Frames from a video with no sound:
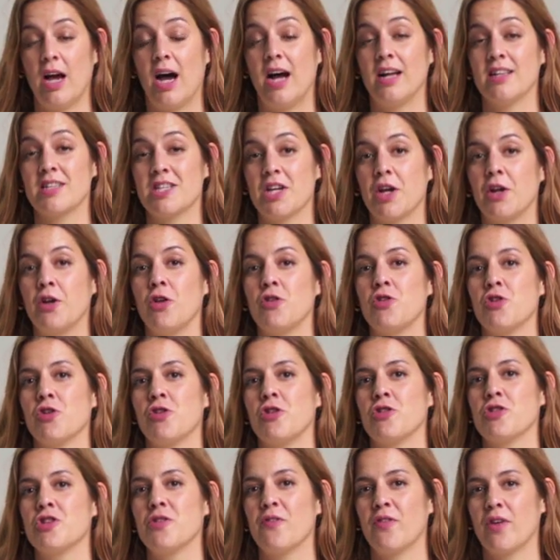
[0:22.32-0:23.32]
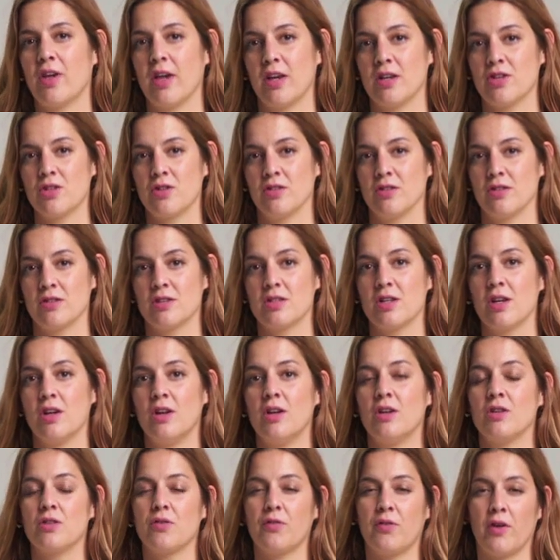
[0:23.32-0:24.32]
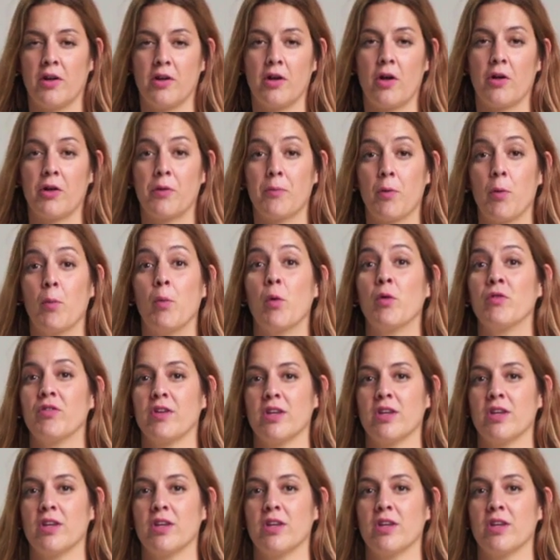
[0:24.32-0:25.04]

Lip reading: and turn on your notifications to find out about more